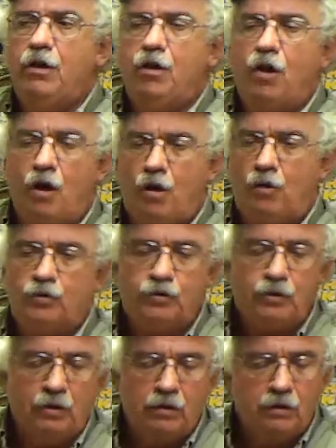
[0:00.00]

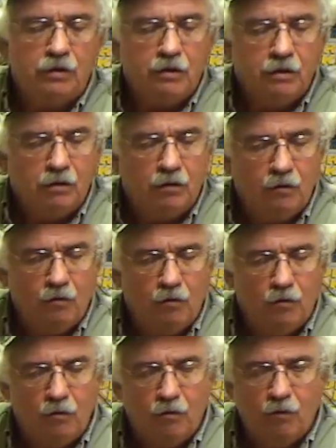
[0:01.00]
Cause
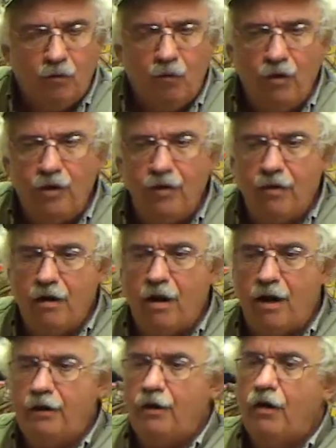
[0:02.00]
we are
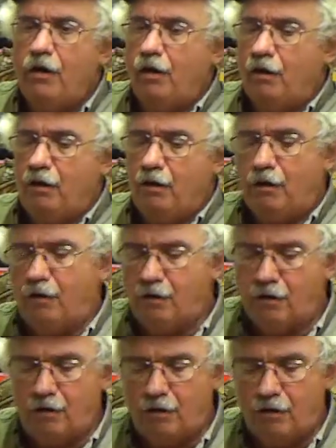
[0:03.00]
not a